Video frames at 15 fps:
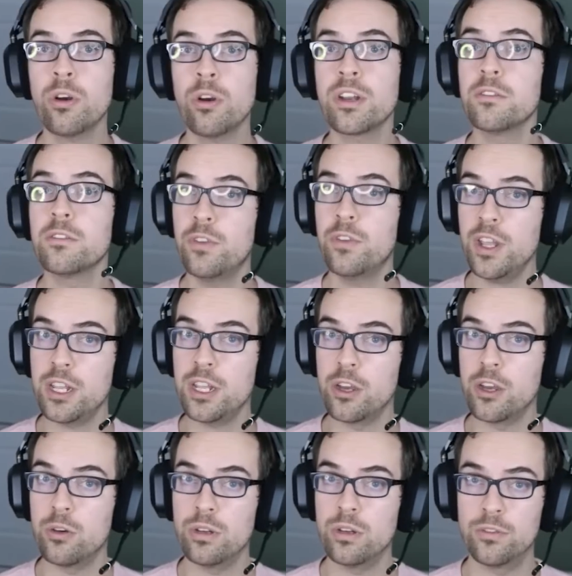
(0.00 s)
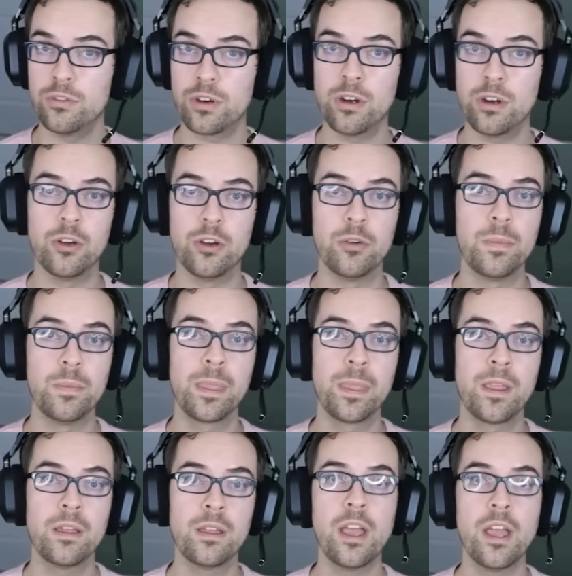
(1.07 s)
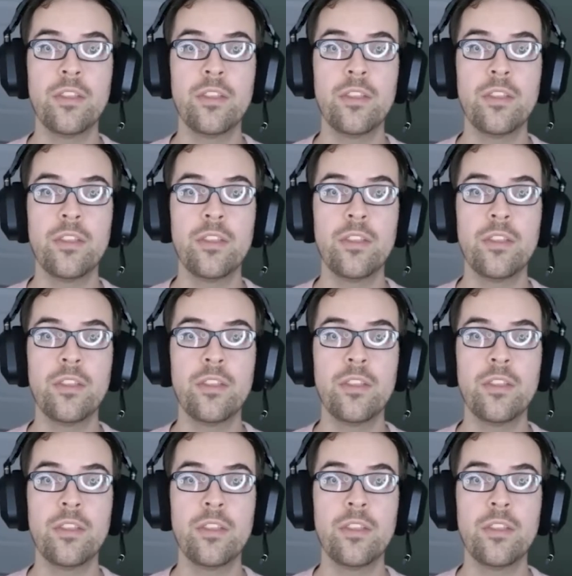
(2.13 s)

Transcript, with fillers: "SSSniperwolf came to our home last night.